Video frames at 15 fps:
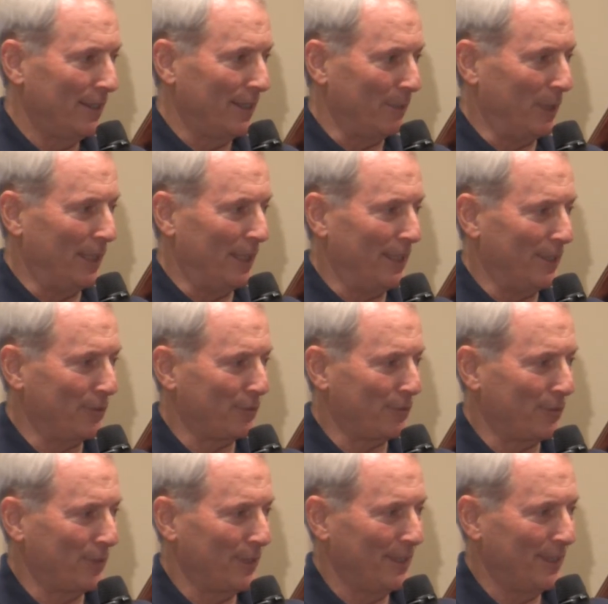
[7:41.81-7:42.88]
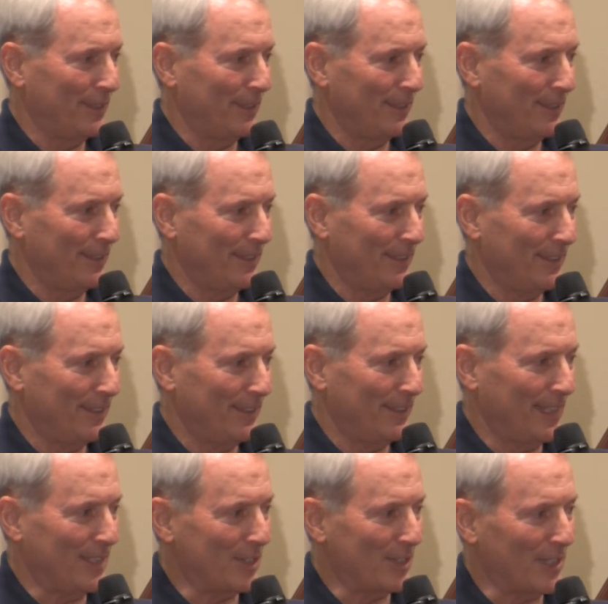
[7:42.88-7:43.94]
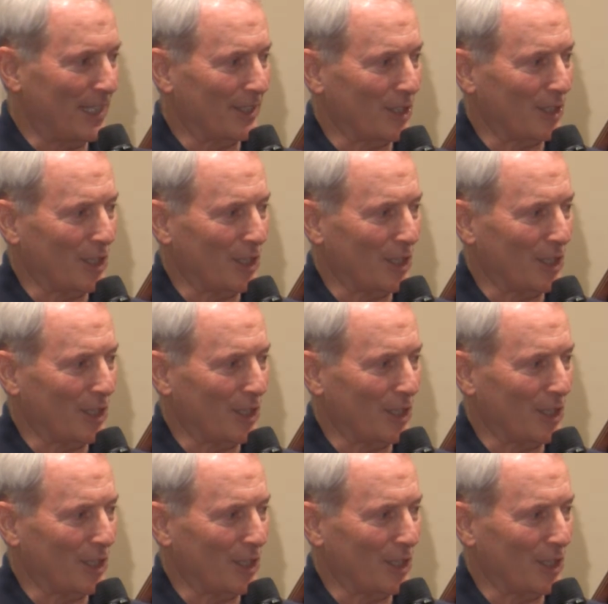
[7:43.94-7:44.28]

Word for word: I mean, if he's not